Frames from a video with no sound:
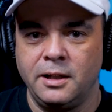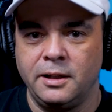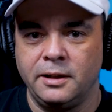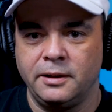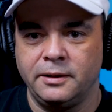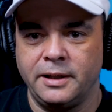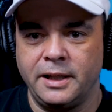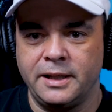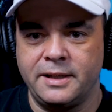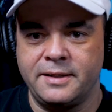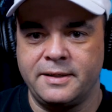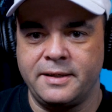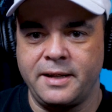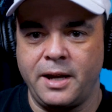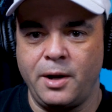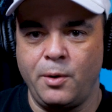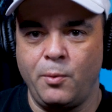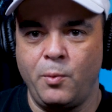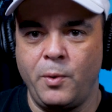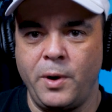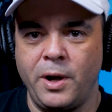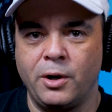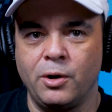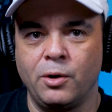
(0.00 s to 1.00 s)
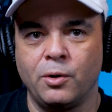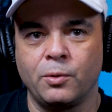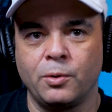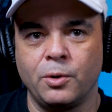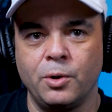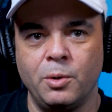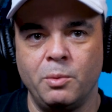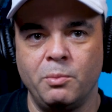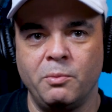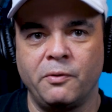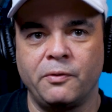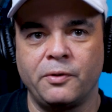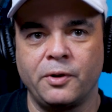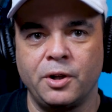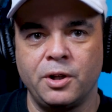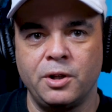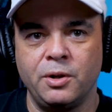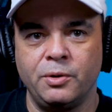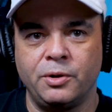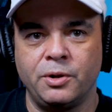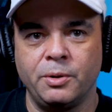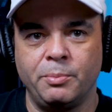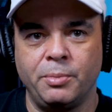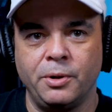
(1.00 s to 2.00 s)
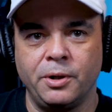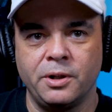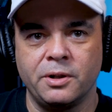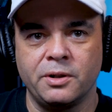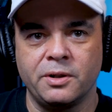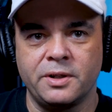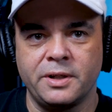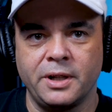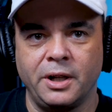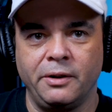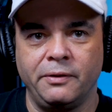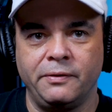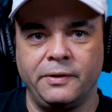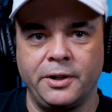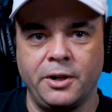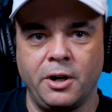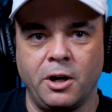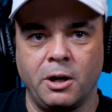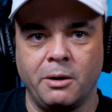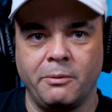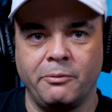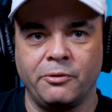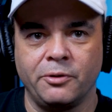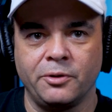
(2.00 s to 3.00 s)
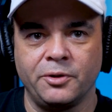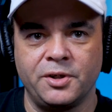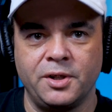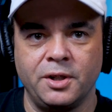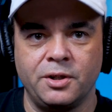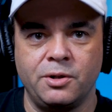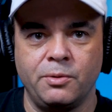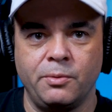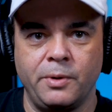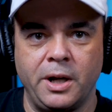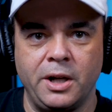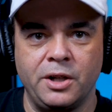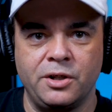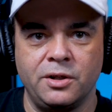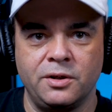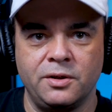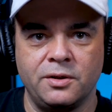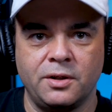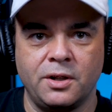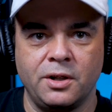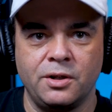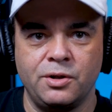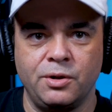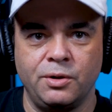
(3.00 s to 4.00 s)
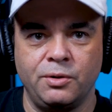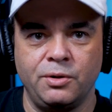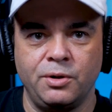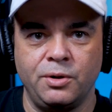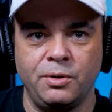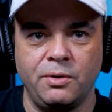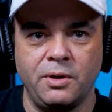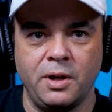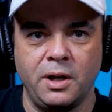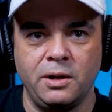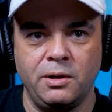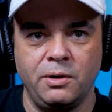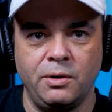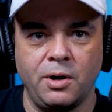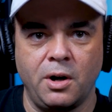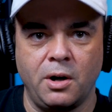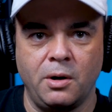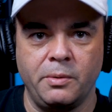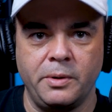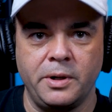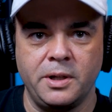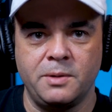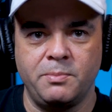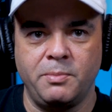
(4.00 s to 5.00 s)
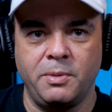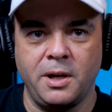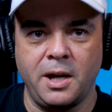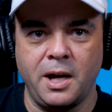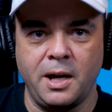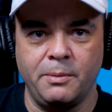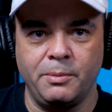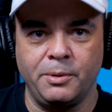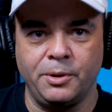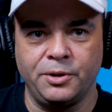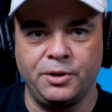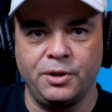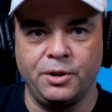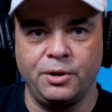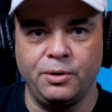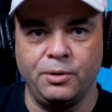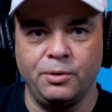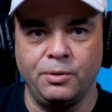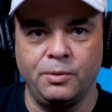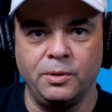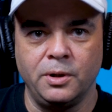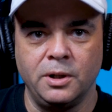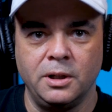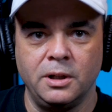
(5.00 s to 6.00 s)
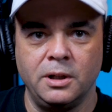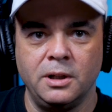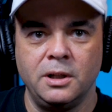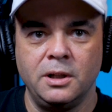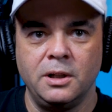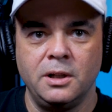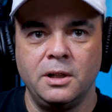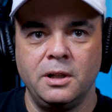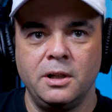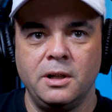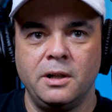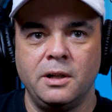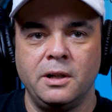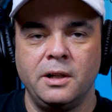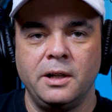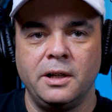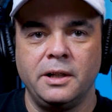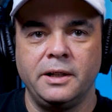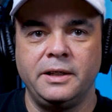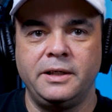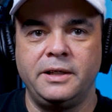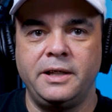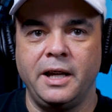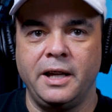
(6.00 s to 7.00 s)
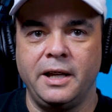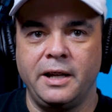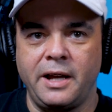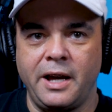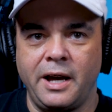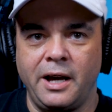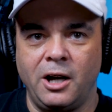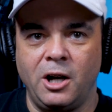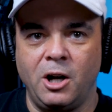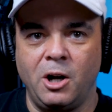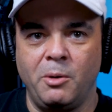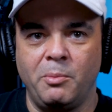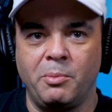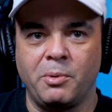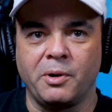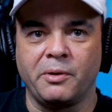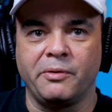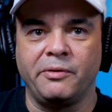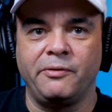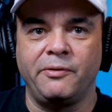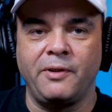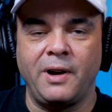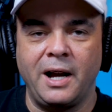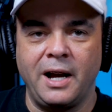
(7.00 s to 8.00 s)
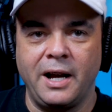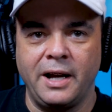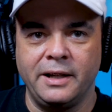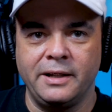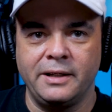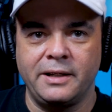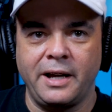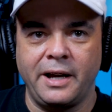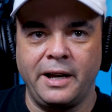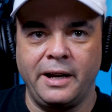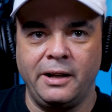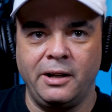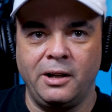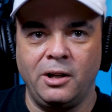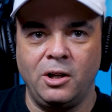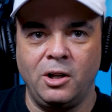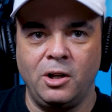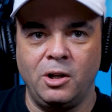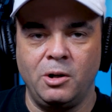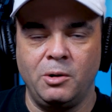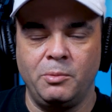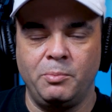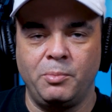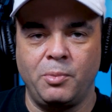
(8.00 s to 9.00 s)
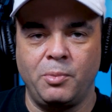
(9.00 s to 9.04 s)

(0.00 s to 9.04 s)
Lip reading: let's say, wiggle room for you to put yourself in harmful situations because you knew that you'd always be able to get help or find help?